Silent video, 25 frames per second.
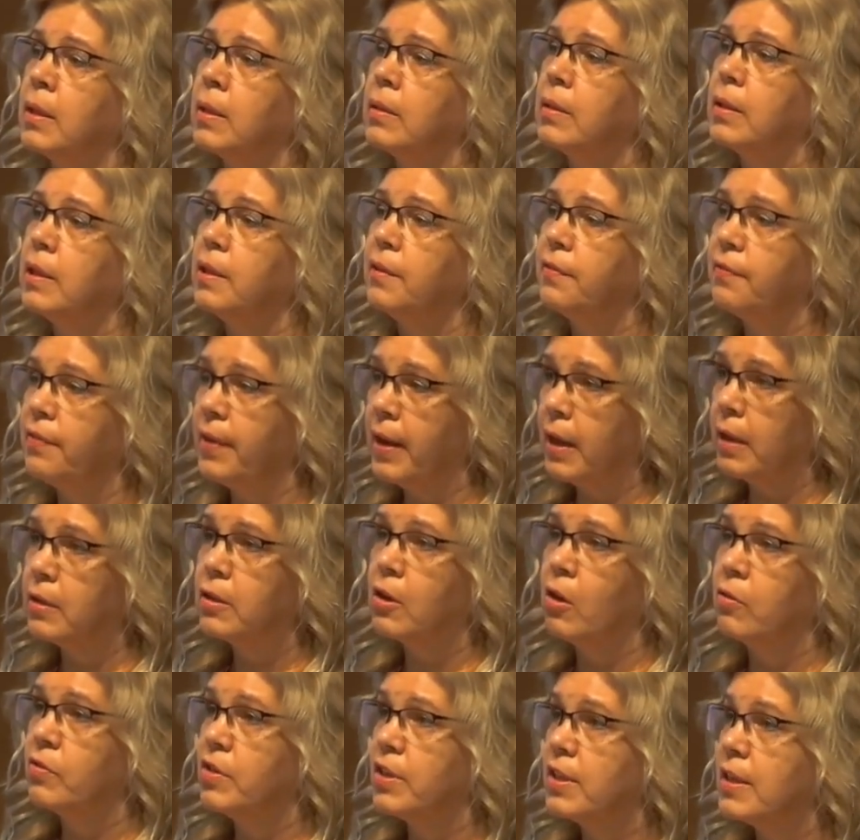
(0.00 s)
effect
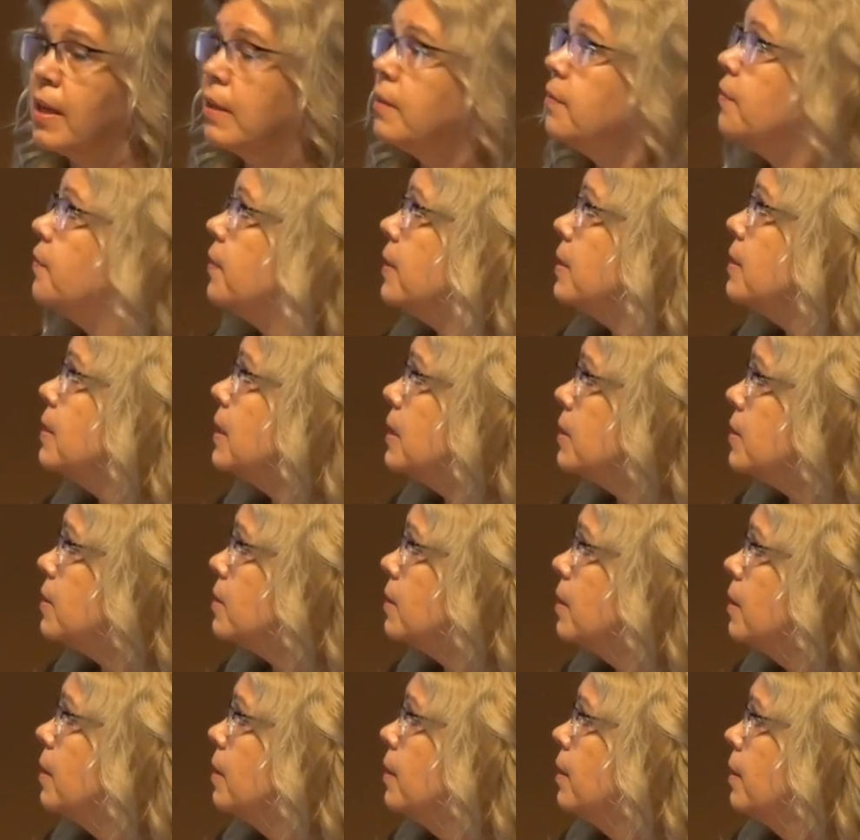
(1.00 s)
on cell
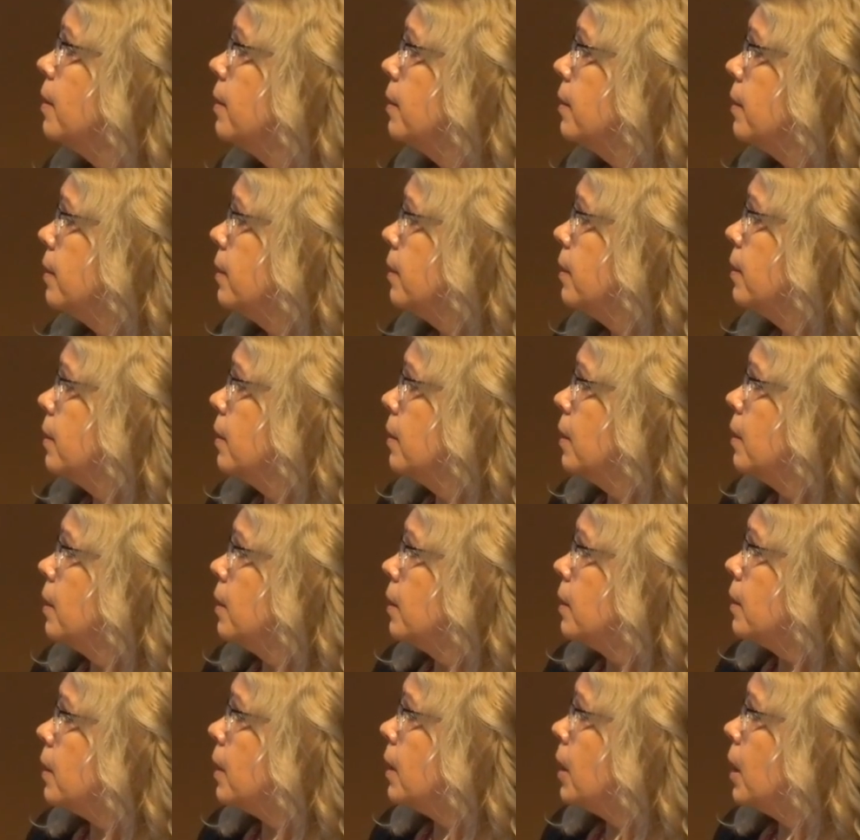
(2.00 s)
fitness.
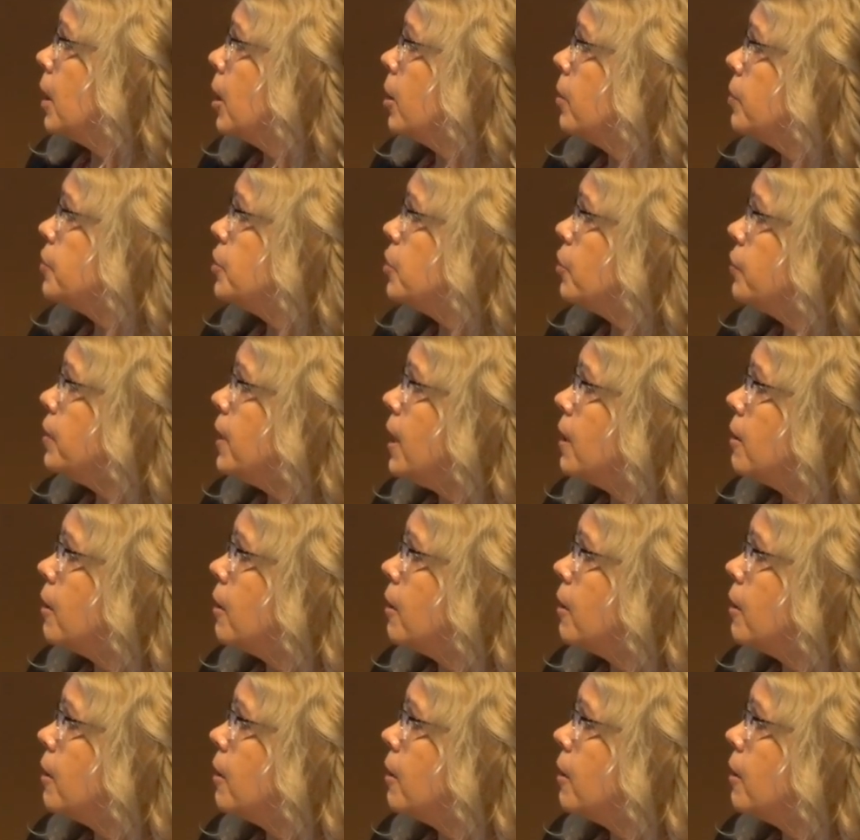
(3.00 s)
So yeah,